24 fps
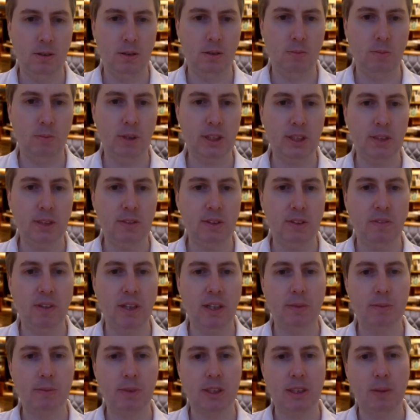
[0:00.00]
Once you've
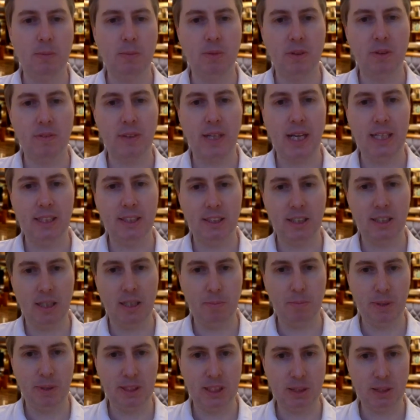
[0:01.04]
developed a number of candidate
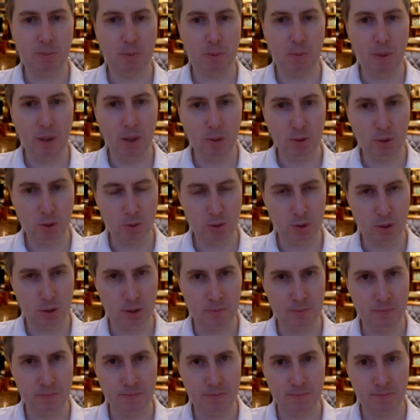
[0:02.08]
business proposals,